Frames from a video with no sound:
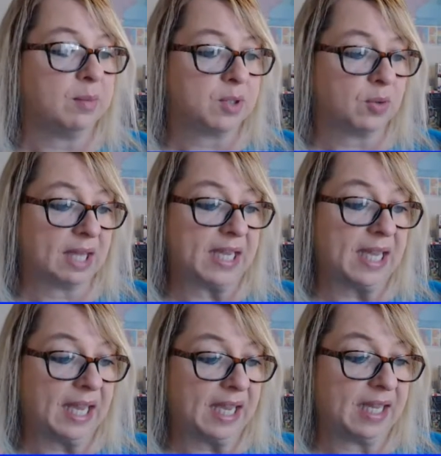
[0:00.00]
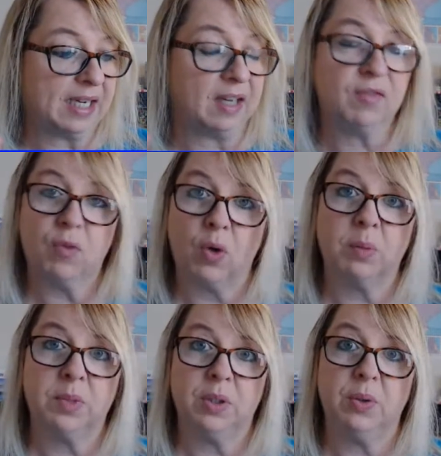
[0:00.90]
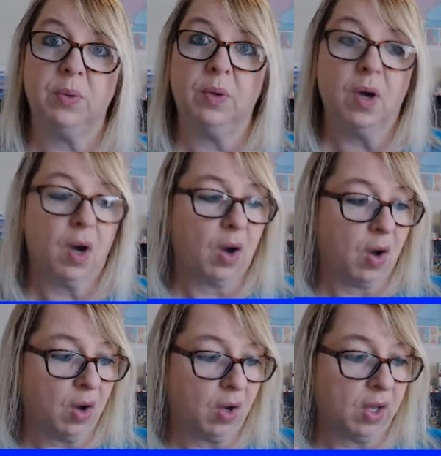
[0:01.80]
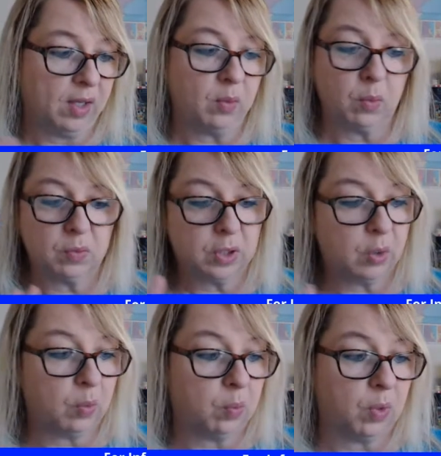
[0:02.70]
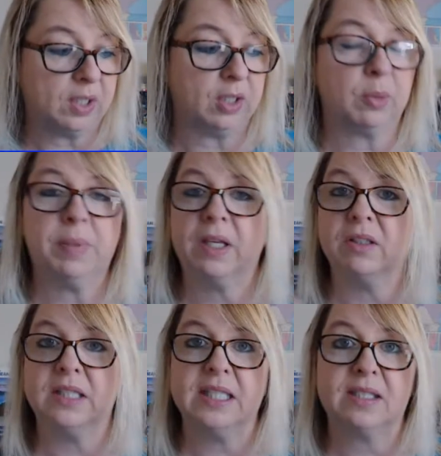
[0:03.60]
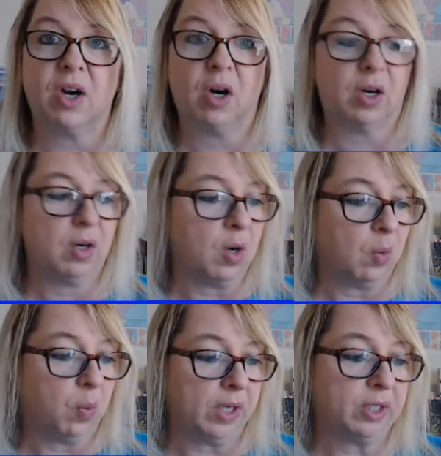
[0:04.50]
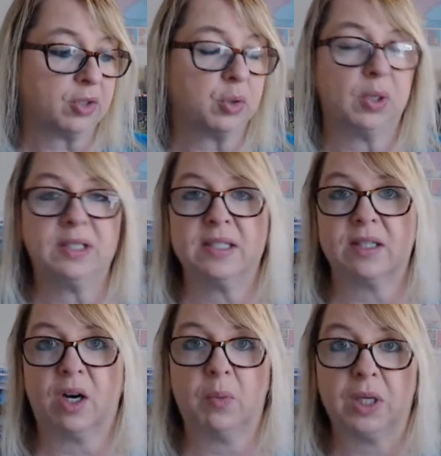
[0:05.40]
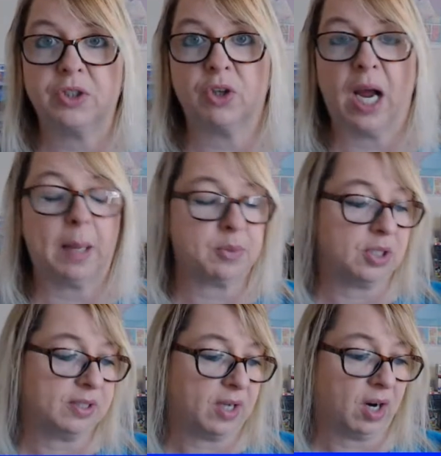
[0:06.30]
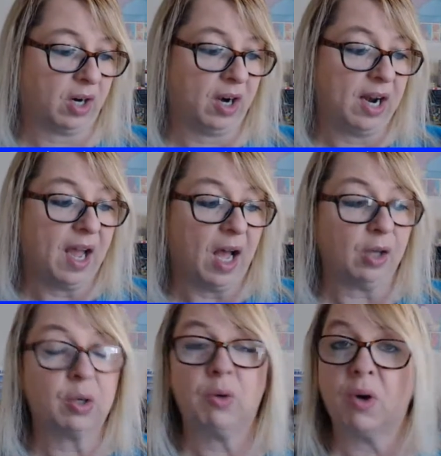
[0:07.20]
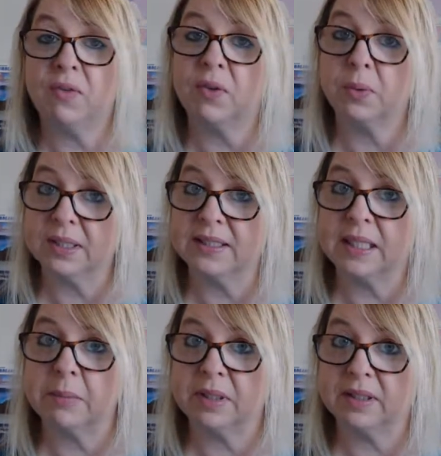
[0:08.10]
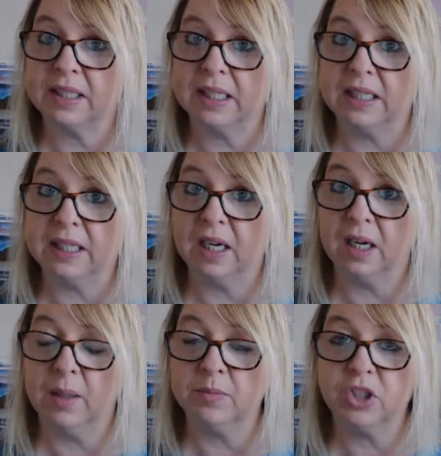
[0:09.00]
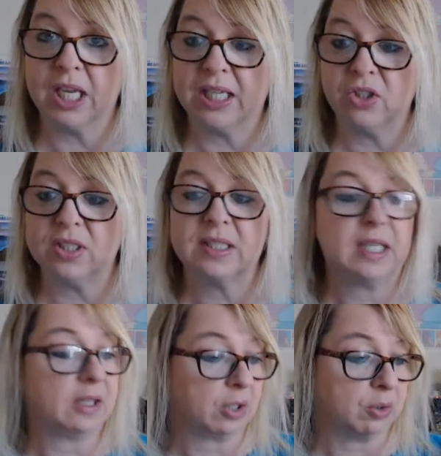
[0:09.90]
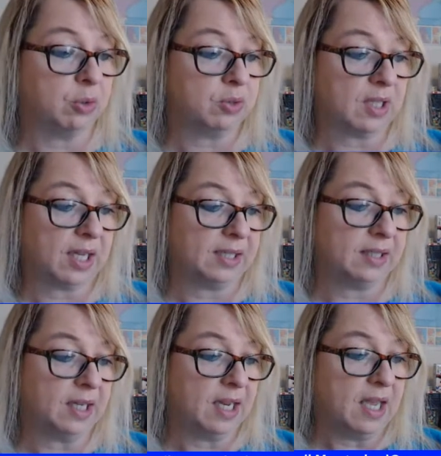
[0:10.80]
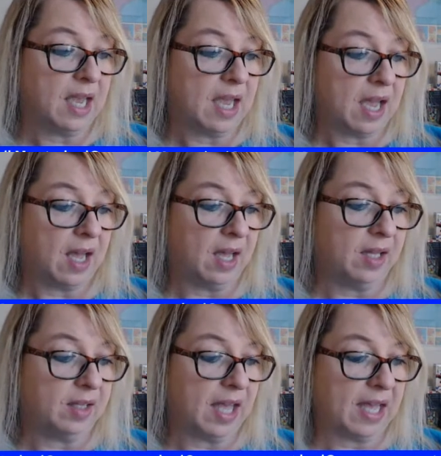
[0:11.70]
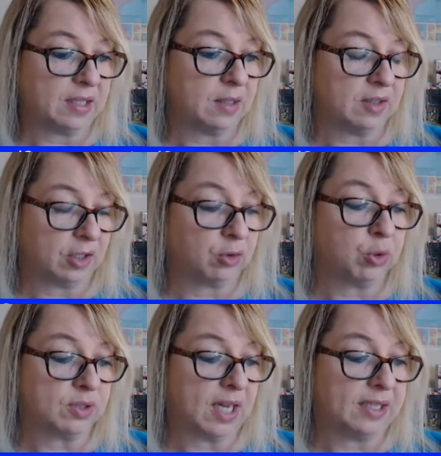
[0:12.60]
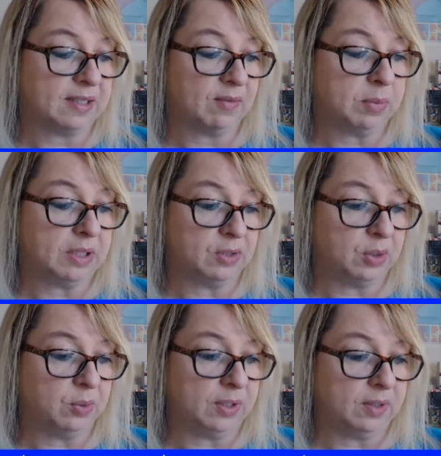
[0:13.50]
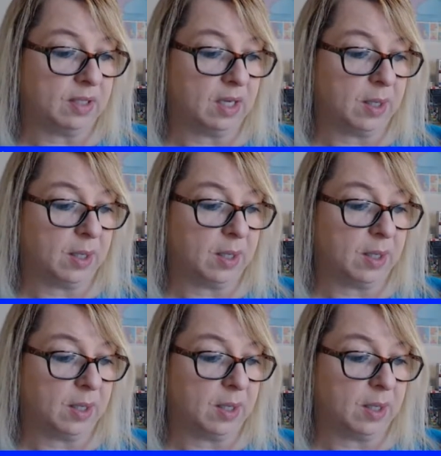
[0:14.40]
so they can inform you on, you know, what your penalties are, what your choices are, what your options are. I'll go over with some of the changes that the cruise line the cruise lines have been doing